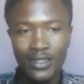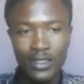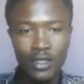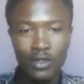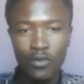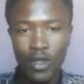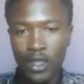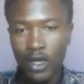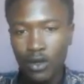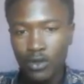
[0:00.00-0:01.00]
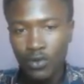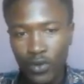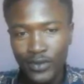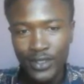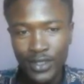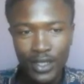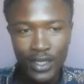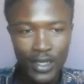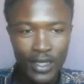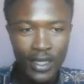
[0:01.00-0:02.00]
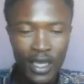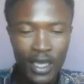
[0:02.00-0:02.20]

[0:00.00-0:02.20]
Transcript: lesson without wasting